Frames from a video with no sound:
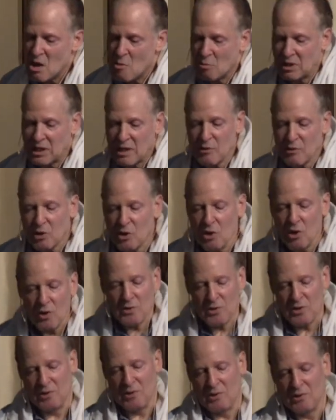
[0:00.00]
Believe the good
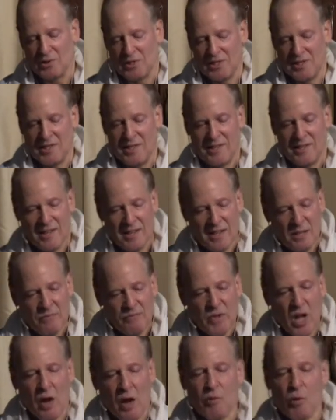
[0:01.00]
news
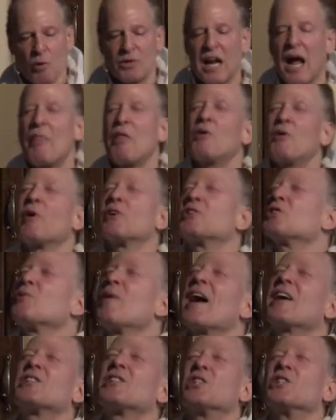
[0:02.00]
of your death and
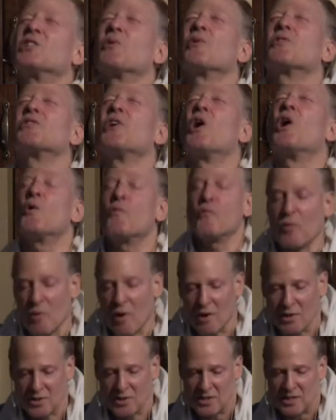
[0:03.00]
resurrection to atone for
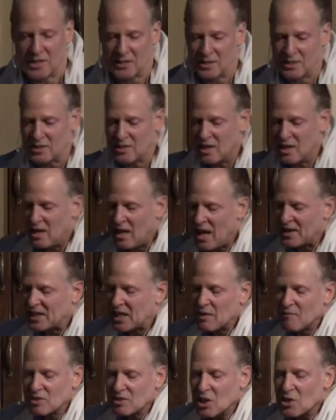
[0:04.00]
our sins and to
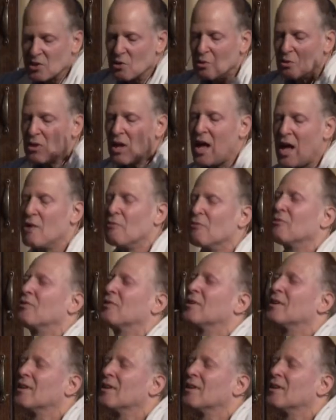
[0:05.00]
give us a new life.